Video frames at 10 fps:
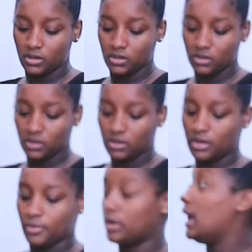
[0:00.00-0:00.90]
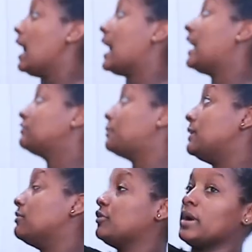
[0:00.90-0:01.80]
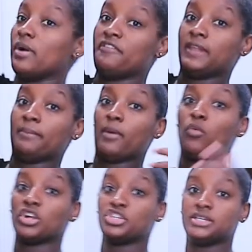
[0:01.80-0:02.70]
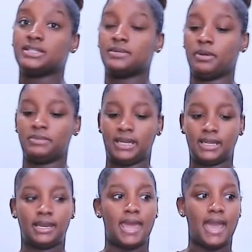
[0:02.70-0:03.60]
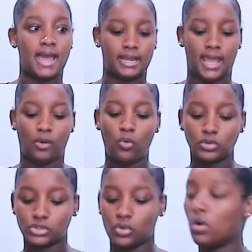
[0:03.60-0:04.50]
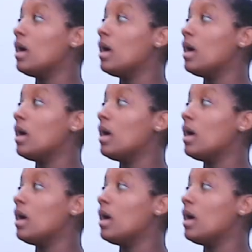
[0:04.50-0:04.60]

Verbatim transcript: Come on, I have to pee before I go. I feel like my watch needs to be updated, and I also